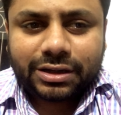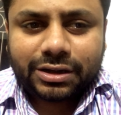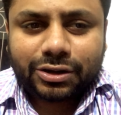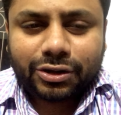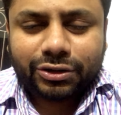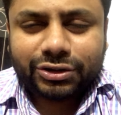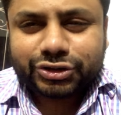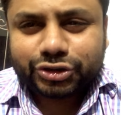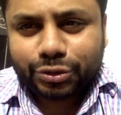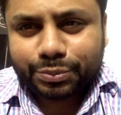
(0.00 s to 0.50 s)

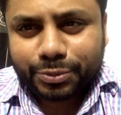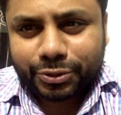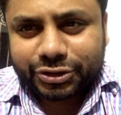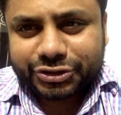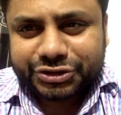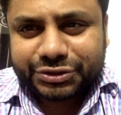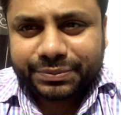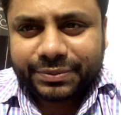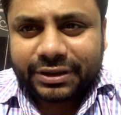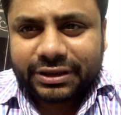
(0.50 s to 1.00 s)
also
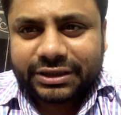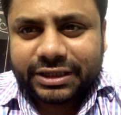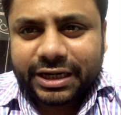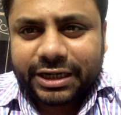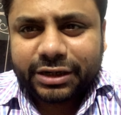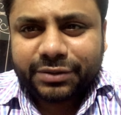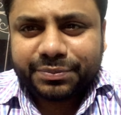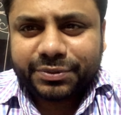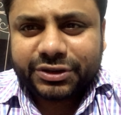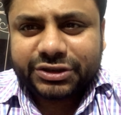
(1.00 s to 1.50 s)
possible
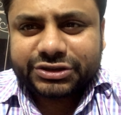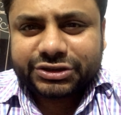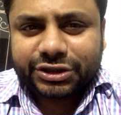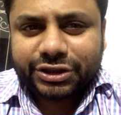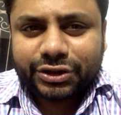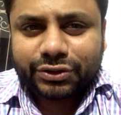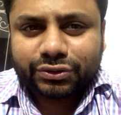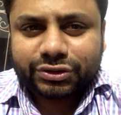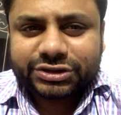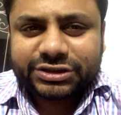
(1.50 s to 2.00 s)
that a
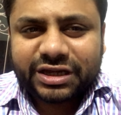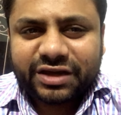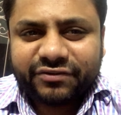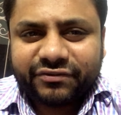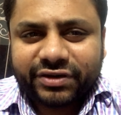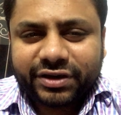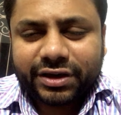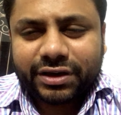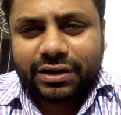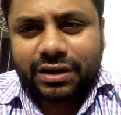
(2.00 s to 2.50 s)
person who is
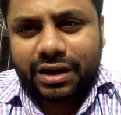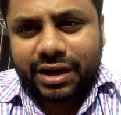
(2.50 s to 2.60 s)
having a